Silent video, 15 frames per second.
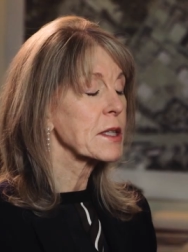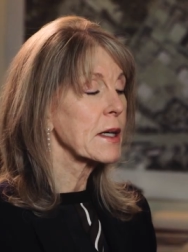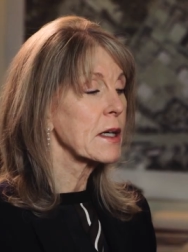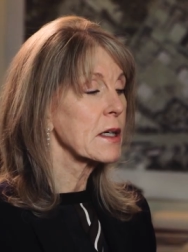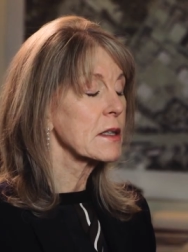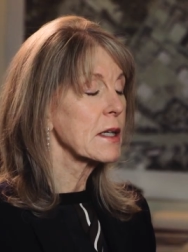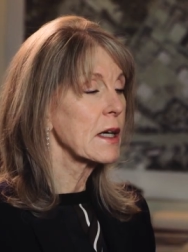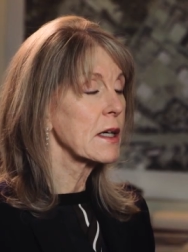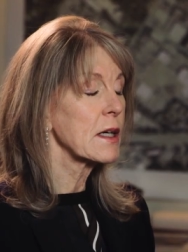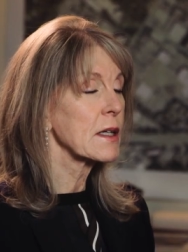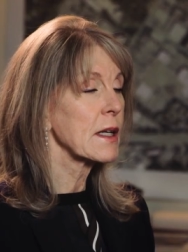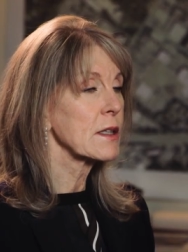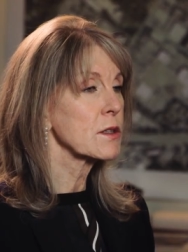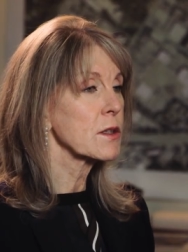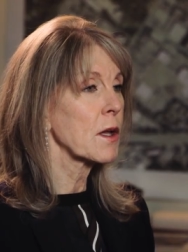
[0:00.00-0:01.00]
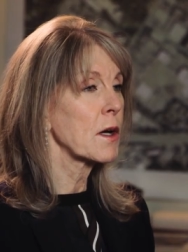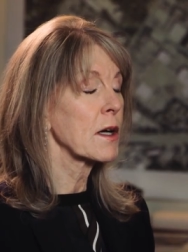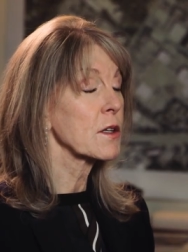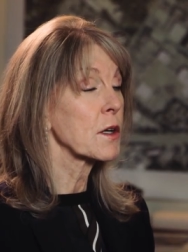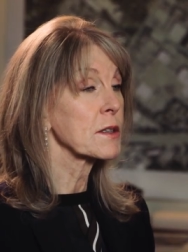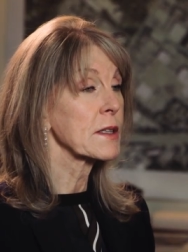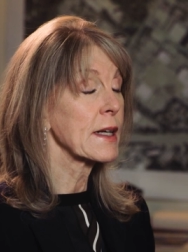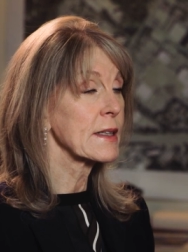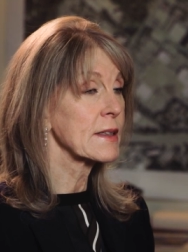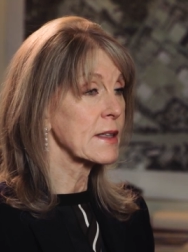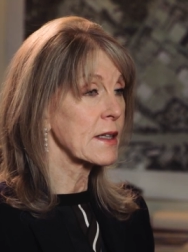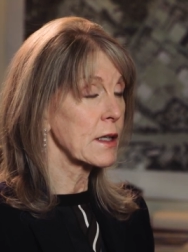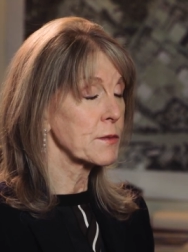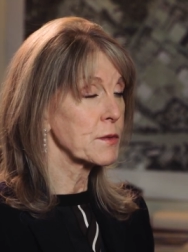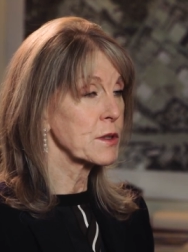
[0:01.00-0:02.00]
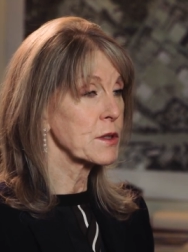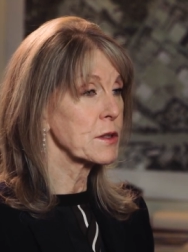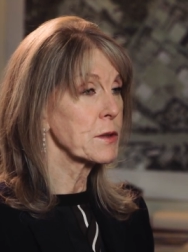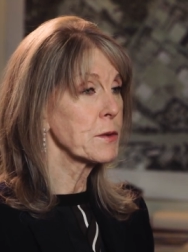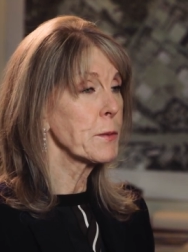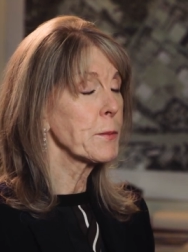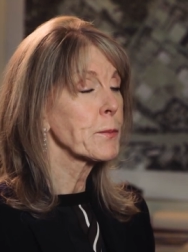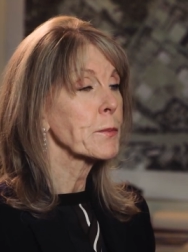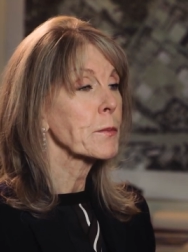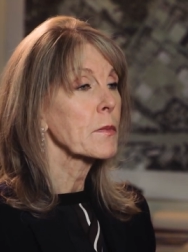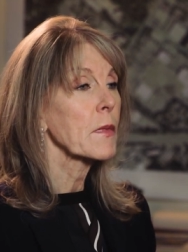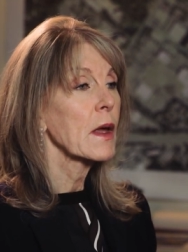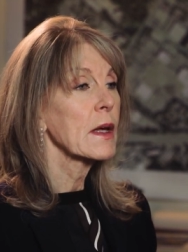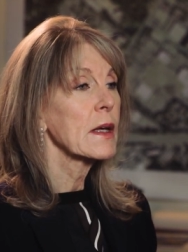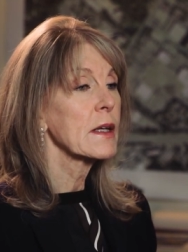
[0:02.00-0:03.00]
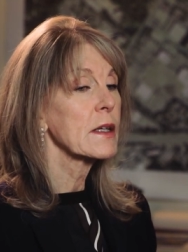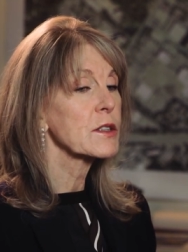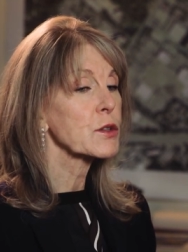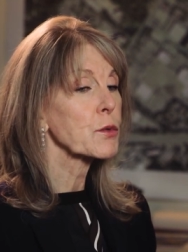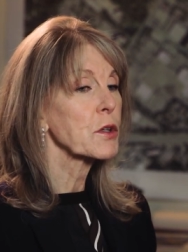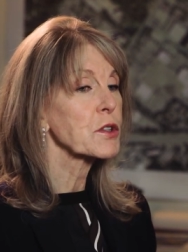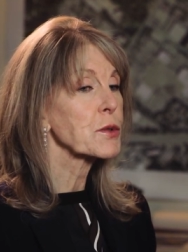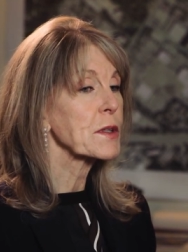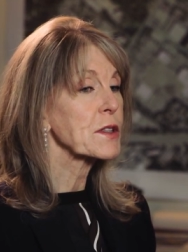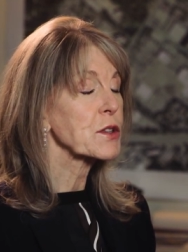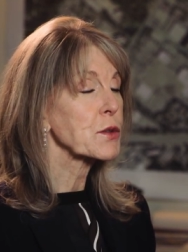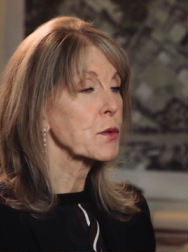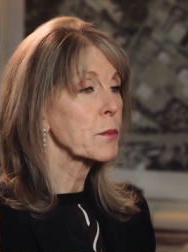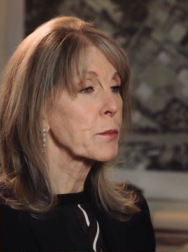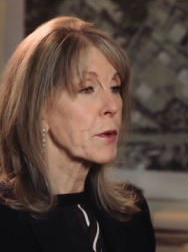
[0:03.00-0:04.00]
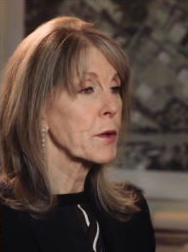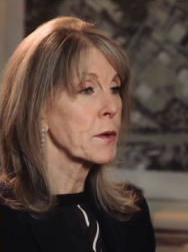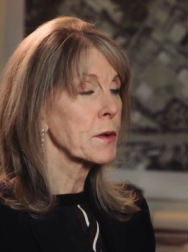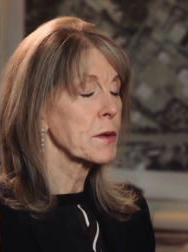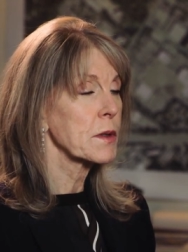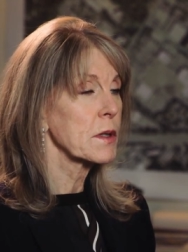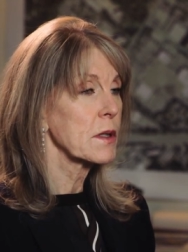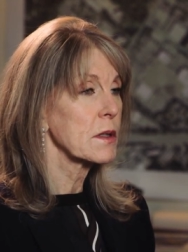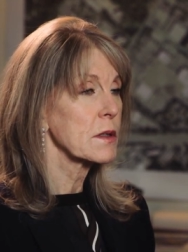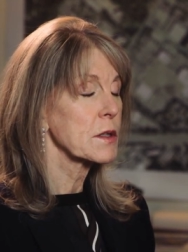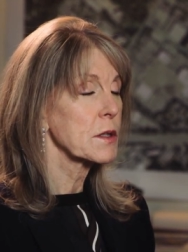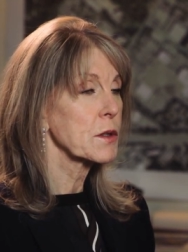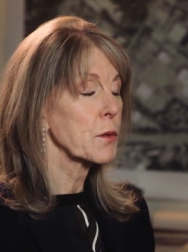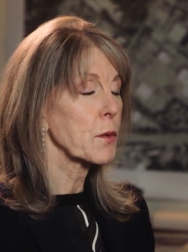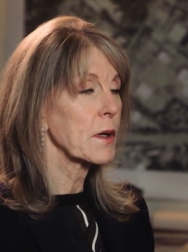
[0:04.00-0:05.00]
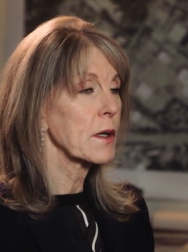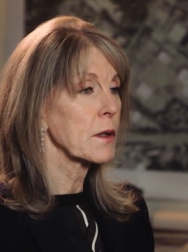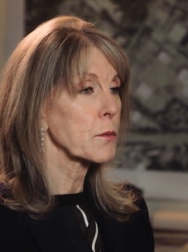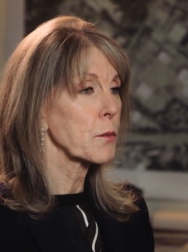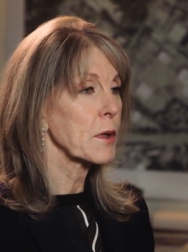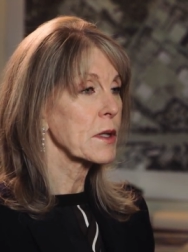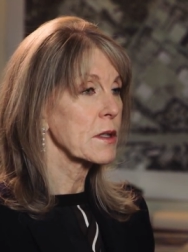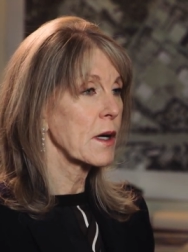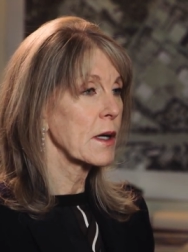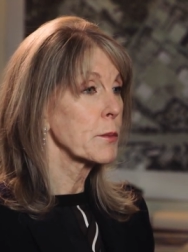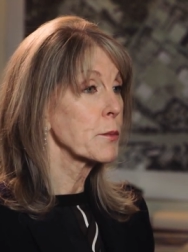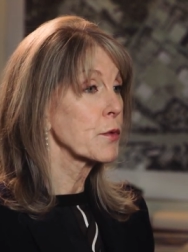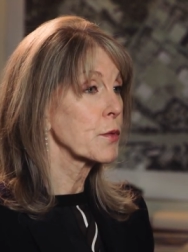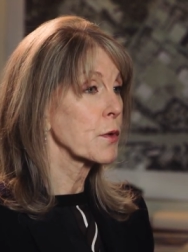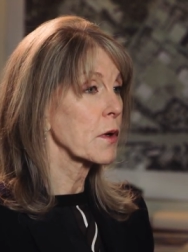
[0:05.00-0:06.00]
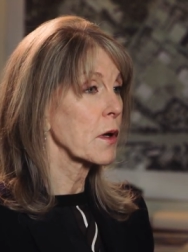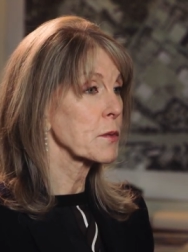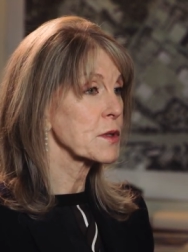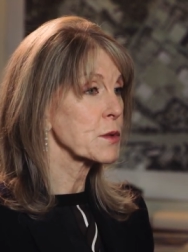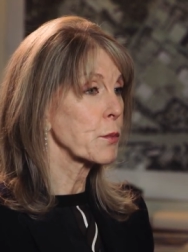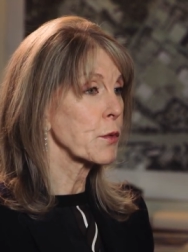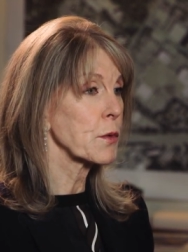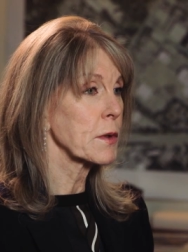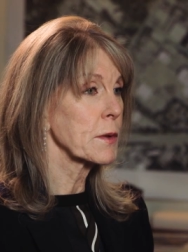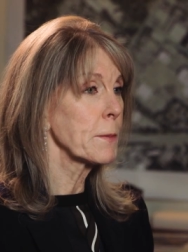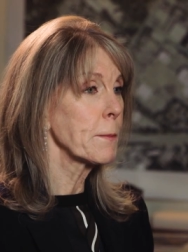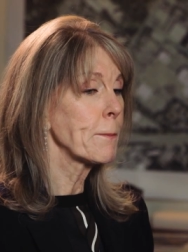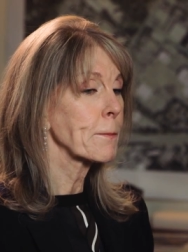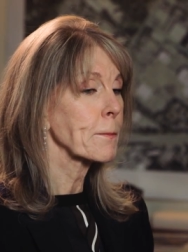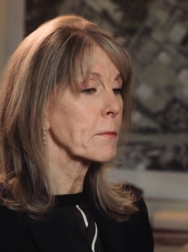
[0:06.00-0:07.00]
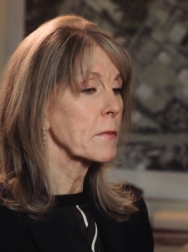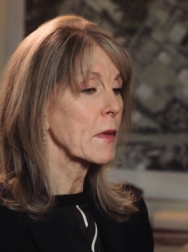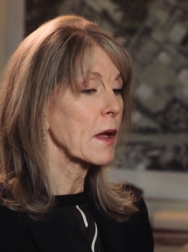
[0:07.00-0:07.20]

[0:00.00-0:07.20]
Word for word: My dad had a lot on 8th Avenue. His grocery store burned to the ground one night before I was born.